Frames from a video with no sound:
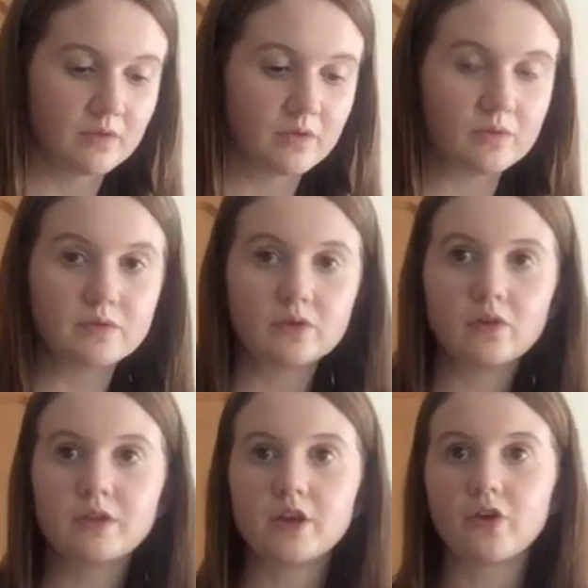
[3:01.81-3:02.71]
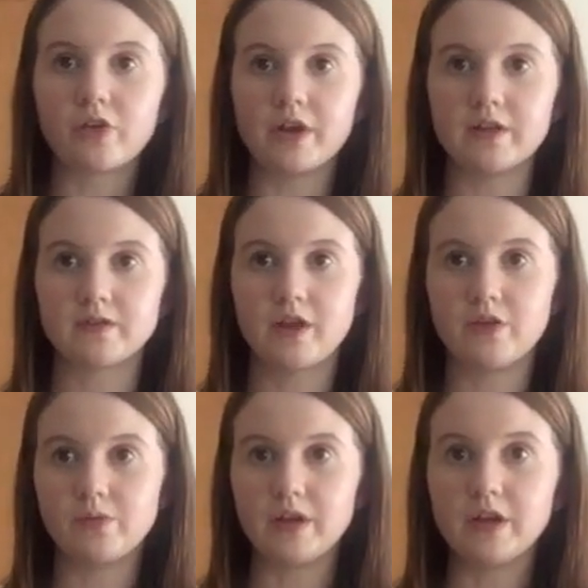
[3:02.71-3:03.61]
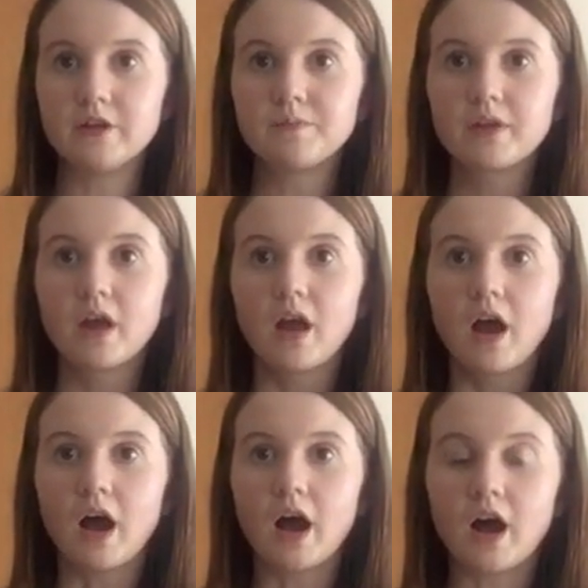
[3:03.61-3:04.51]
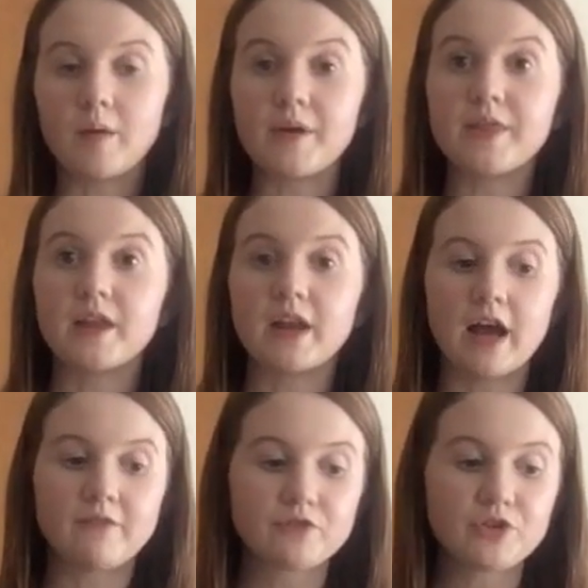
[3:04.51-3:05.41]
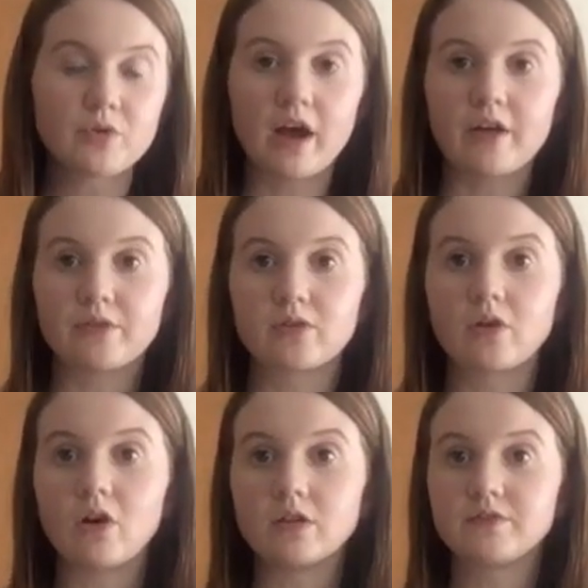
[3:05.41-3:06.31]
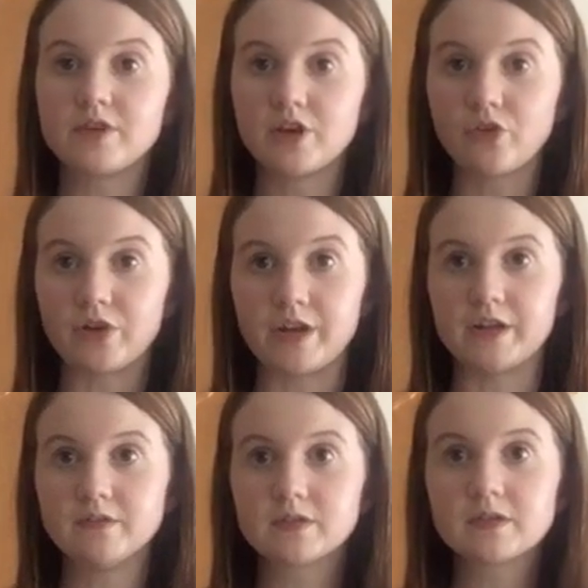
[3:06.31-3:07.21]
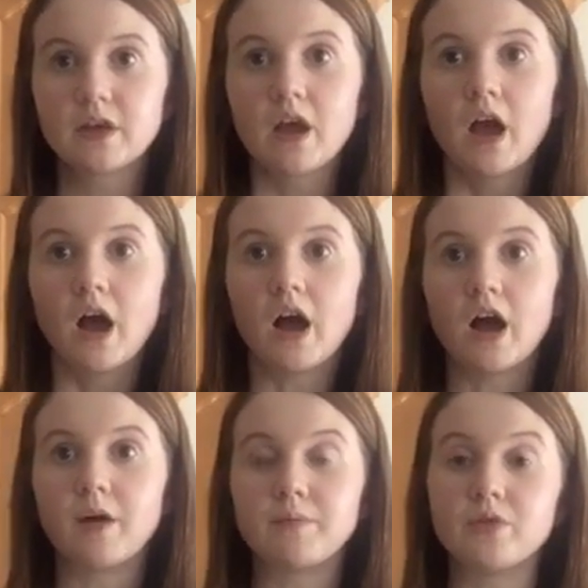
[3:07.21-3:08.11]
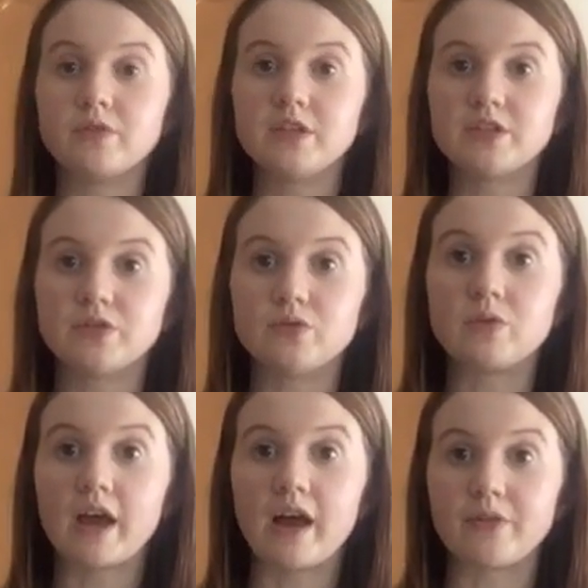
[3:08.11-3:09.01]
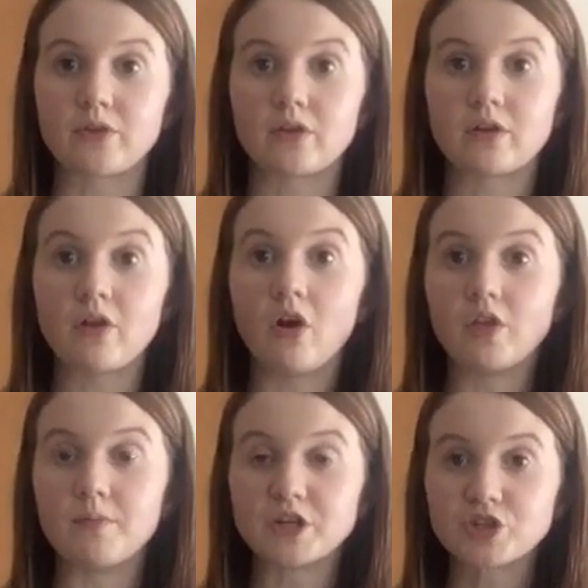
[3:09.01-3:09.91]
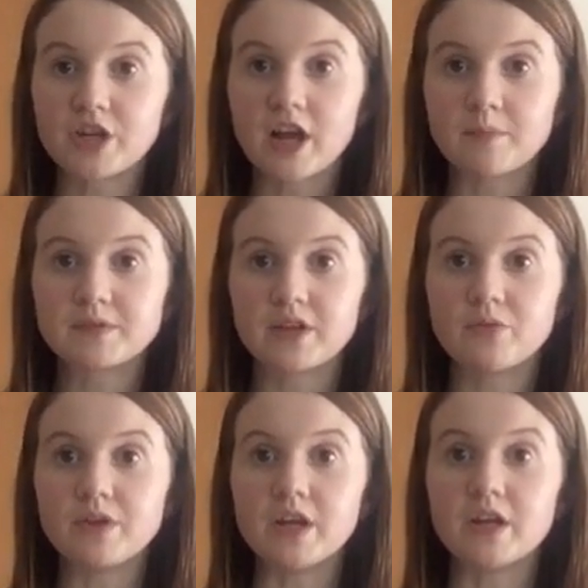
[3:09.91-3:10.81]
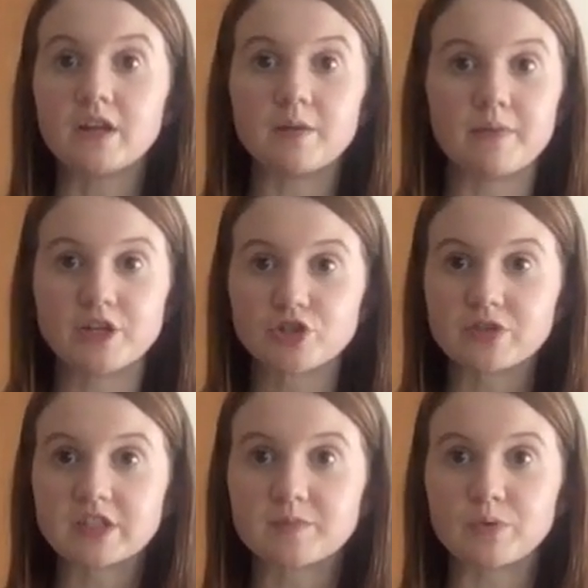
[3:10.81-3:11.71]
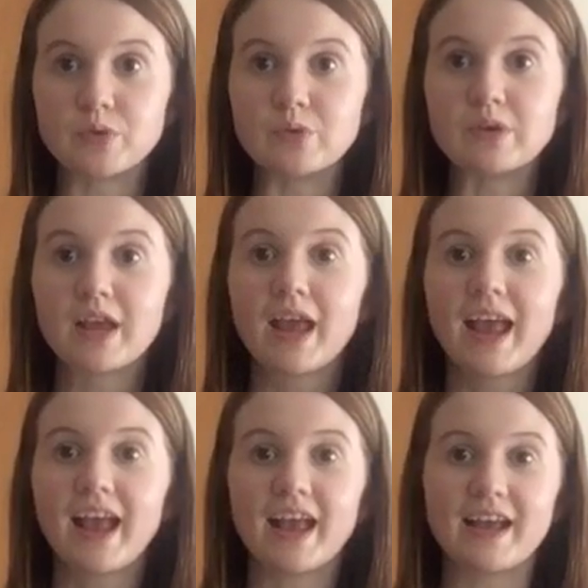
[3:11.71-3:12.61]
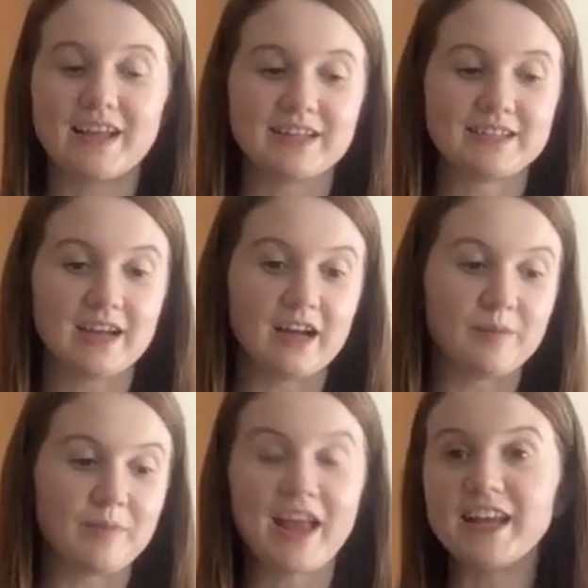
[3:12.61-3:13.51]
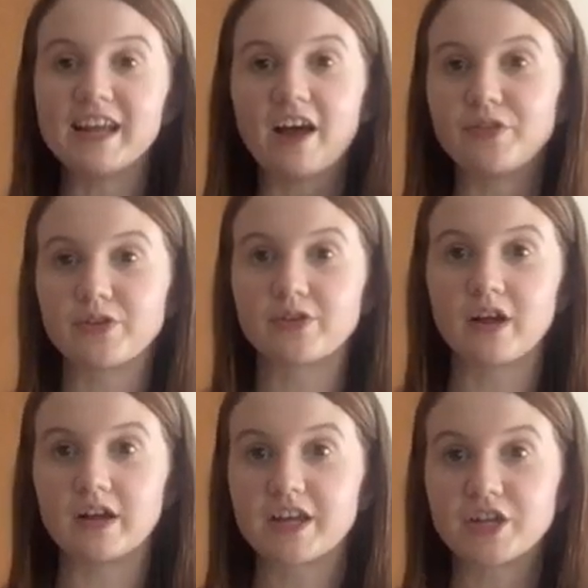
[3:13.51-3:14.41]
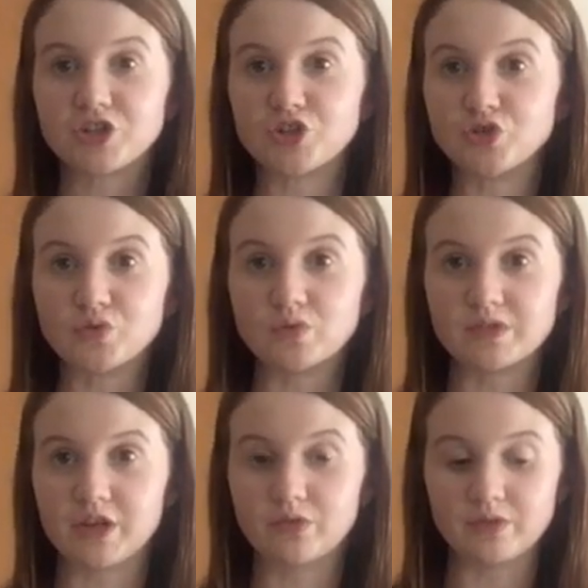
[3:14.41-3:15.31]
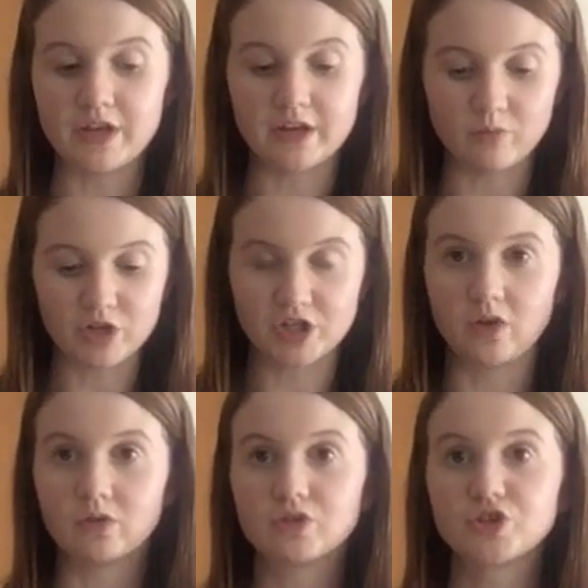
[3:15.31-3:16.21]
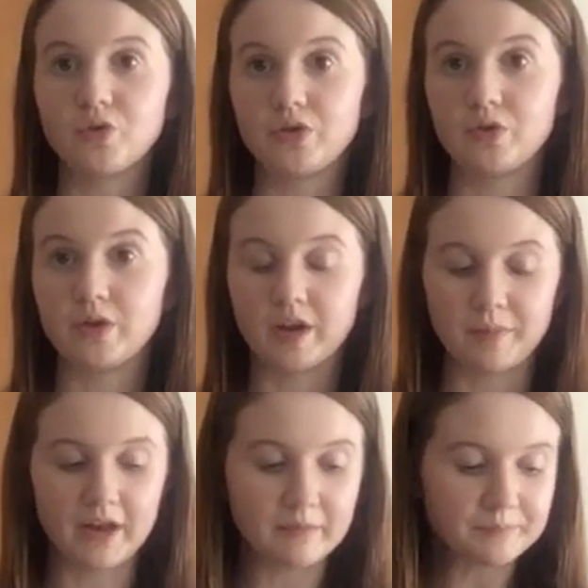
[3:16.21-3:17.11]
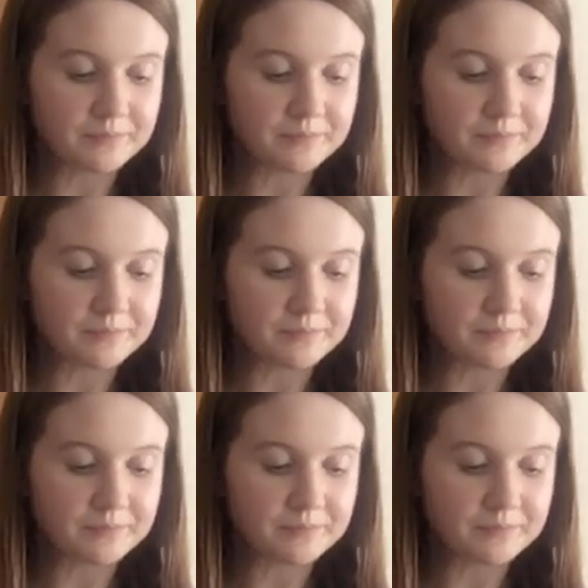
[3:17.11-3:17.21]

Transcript: So those are all the ingredients that you need. And then after you gather all of the ingredients, you'll need to gather all the measuring cups that you need, the measuring spoon, and any other kitchen tools that you'll need, which I'll show you in a minute.